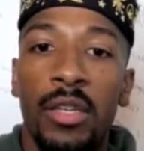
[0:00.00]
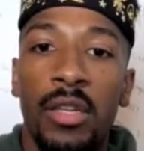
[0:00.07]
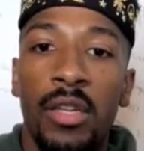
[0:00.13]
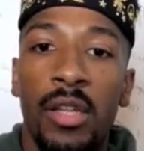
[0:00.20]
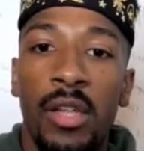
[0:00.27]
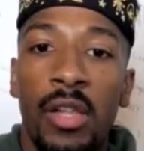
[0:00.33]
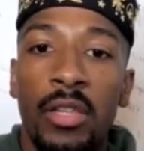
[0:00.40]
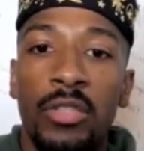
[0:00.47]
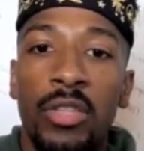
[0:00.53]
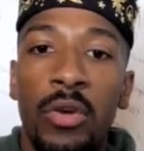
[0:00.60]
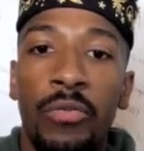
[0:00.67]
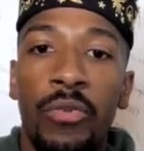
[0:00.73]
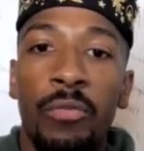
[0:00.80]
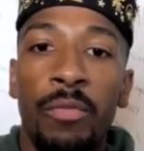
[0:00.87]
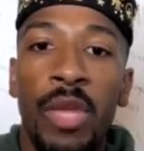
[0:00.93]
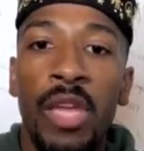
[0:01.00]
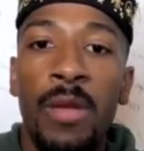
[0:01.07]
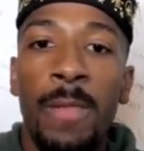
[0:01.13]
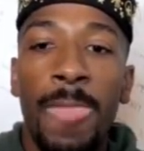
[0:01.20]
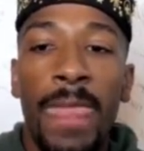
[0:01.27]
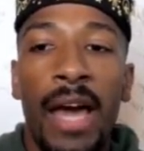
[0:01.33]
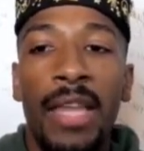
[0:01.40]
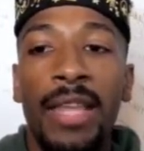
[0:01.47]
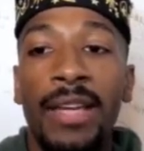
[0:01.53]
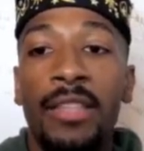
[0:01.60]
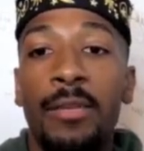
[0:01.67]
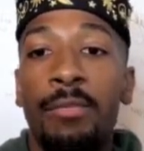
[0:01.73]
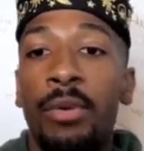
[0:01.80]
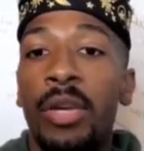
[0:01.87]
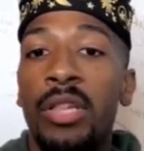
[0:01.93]
So for me, I like to
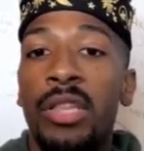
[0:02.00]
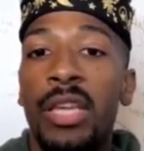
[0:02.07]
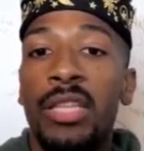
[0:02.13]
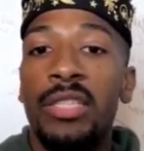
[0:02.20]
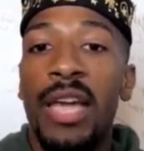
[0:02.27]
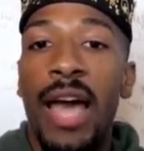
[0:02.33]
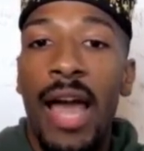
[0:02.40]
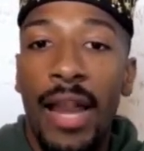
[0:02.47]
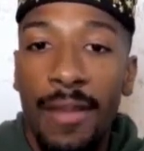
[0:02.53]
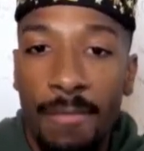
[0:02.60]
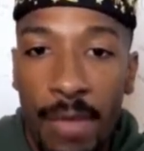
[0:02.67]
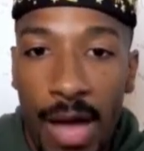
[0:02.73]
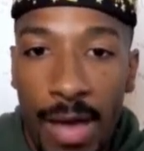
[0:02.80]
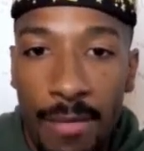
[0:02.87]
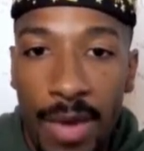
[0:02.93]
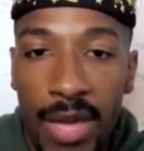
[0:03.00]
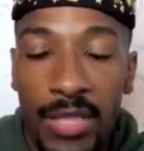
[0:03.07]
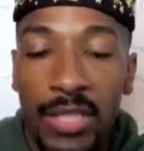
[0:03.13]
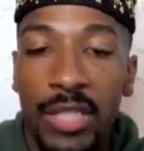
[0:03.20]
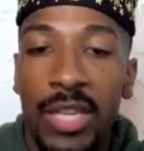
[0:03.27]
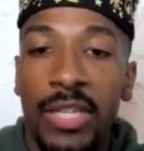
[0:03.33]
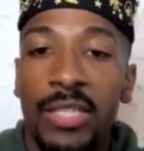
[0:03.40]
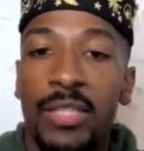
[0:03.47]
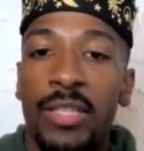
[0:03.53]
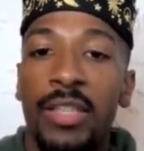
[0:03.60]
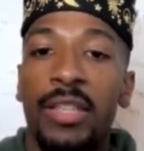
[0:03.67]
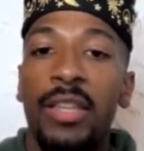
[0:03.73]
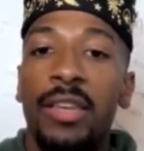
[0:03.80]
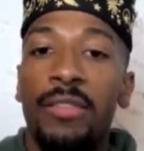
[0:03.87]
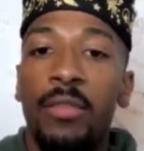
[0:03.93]
bring things out of my imagination and
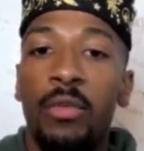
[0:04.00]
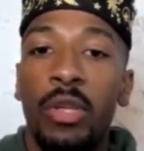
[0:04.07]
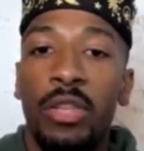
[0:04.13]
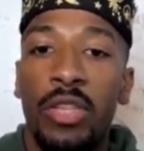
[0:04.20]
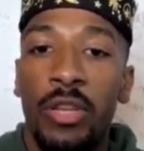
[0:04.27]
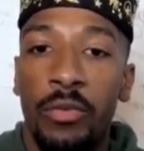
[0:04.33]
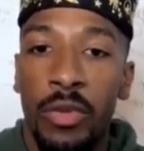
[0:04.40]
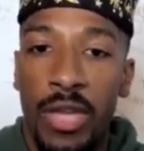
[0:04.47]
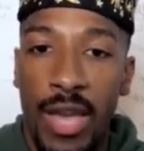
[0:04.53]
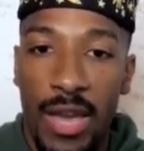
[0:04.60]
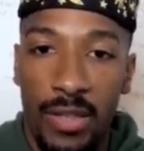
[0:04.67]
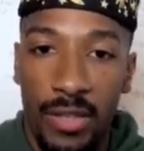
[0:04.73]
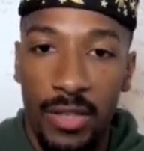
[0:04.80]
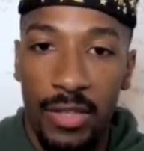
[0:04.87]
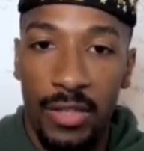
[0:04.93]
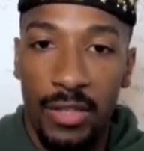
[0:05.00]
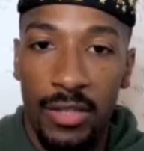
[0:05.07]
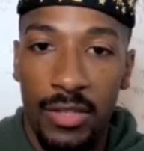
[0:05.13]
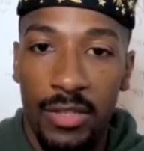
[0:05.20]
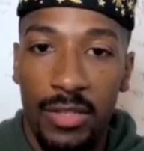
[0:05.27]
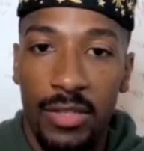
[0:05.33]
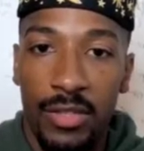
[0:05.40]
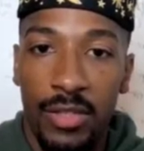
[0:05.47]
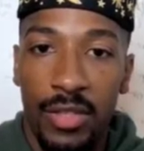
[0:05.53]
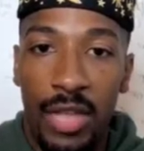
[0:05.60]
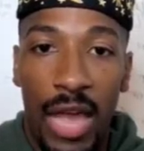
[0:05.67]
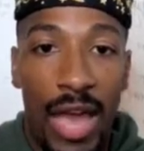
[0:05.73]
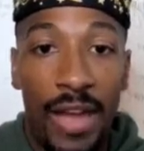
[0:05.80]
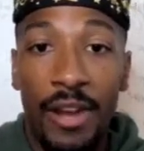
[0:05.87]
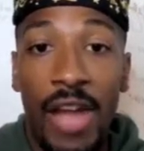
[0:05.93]
live it within reality.
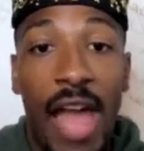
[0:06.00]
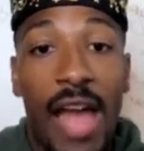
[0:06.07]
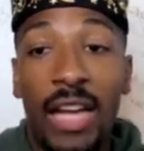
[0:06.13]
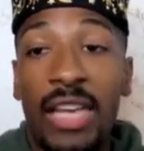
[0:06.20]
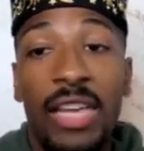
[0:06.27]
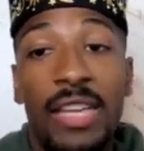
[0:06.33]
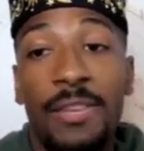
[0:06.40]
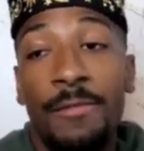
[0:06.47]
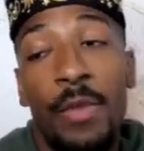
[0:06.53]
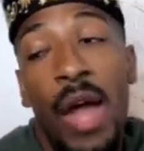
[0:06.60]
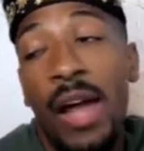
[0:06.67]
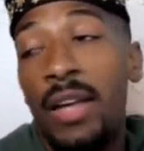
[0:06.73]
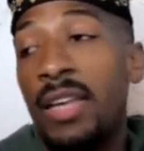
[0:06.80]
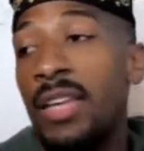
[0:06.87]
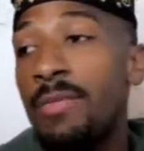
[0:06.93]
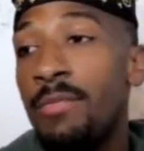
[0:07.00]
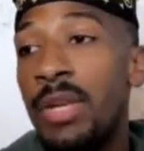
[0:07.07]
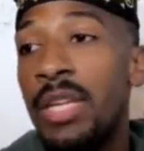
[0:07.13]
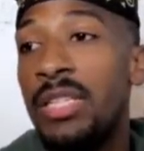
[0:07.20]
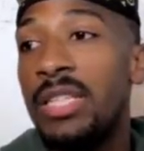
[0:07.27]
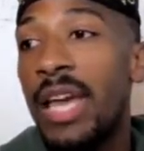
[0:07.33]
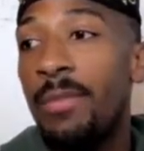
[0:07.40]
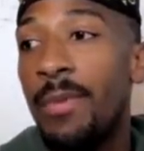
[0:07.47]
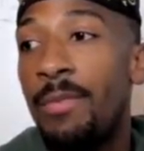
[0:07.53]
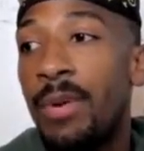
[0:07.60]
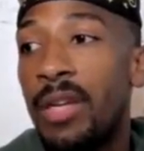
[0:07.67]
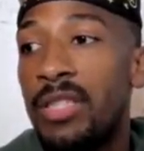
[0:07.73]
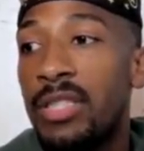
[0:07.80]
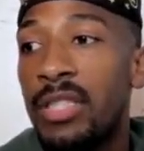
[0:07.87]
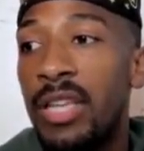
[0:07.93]
I couldn't be the type of
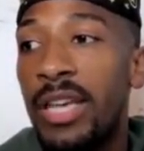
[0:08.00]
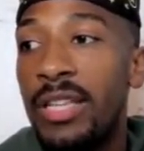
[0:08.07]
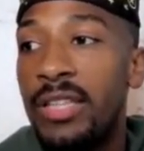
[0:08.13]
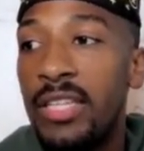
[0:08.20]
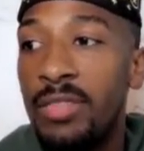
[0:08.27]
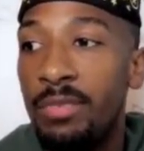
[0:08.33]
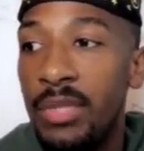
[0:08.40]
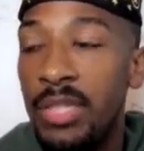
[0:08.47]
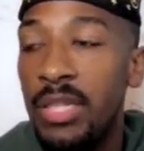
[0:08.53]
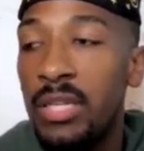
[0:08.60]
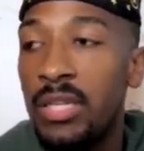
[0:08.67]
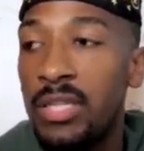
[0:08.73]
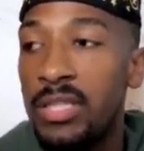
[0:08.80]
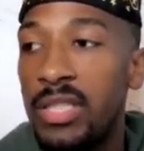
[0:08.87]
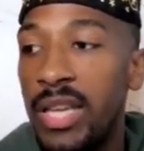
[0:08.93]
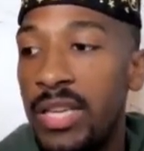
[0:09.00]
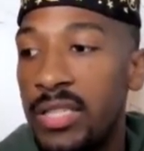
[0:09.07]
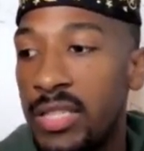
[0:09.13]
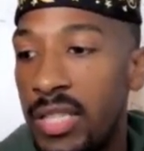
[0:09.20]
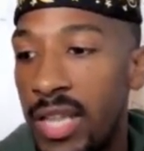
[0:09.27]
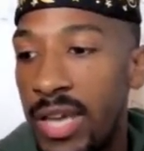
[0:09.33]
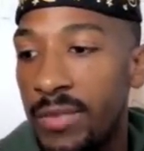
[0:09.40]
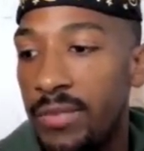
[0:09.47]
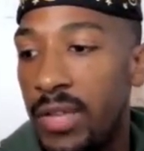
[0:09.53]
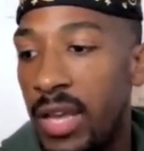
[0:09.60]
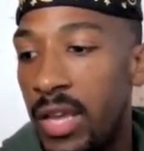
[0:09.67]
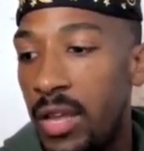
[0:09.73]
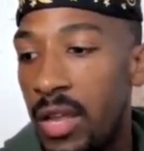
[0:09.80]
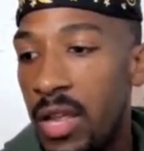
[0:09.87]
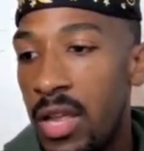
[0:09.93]
person at this particular stage in life
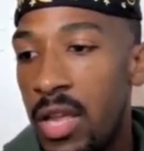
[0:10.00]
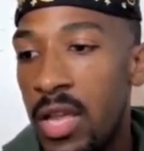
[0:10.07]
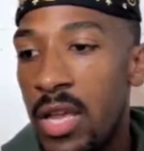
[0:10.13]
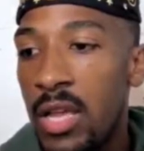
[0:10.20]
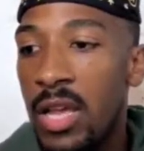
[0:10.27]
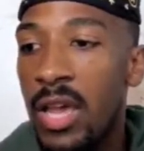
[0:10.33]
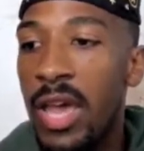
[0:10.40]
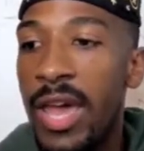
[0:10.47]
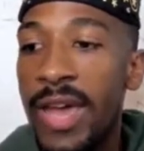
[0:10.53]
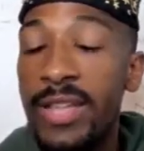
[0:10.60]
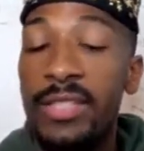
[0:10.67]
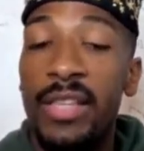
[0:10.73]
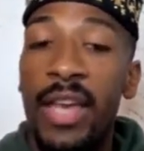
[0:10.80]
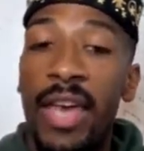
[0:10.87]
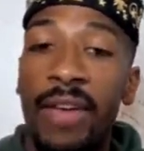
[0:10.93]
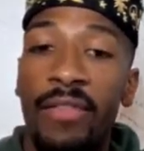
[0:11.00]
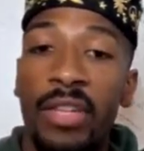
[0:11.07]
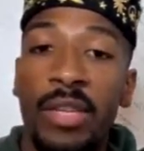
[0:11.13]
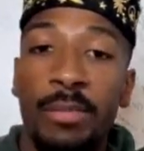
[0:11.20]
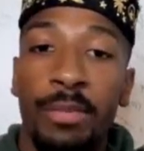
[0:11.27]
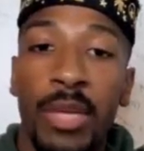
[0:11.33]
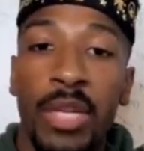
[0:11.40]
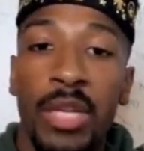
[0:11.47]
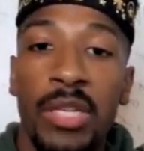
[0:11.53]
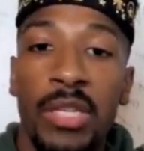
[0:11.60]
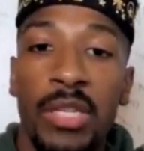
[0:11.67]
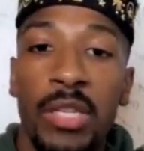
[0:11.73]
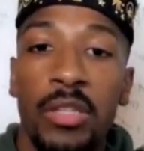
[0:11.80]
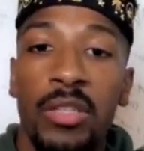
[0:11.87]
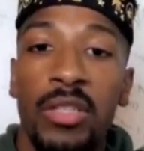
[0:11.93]
that has to have a
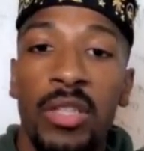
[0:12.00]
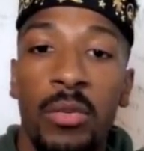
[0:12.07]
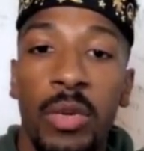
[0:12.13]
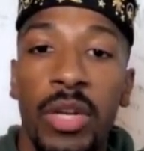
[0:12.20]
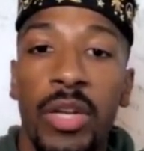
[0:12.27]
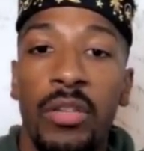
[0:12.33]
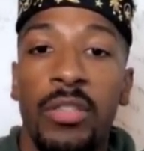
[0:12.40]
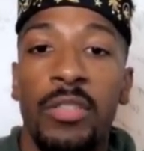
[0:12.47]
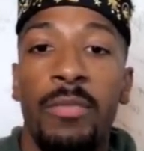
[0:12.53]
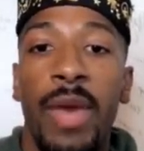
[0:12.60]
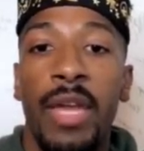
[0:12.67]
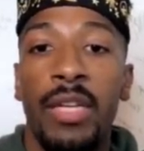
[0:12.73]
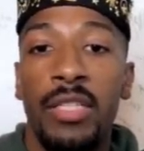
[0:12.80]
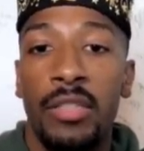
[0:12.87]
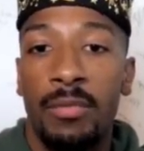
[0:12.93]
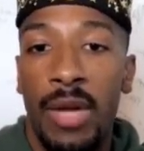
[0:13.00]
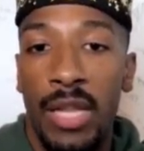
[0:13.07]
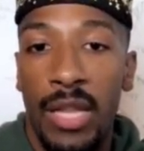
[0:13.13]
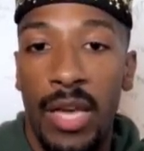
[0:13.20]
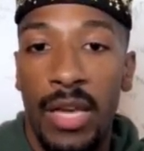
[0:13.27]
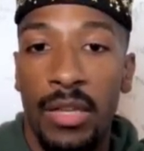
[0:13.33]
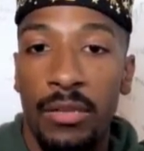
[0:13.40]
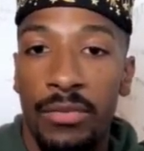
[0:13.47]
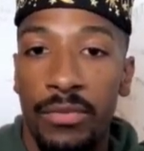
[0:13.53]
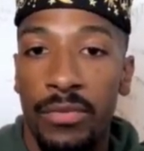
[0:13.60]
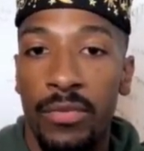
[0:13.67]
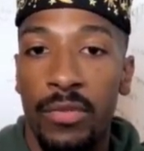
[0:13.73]
dependency on someone else managing my life.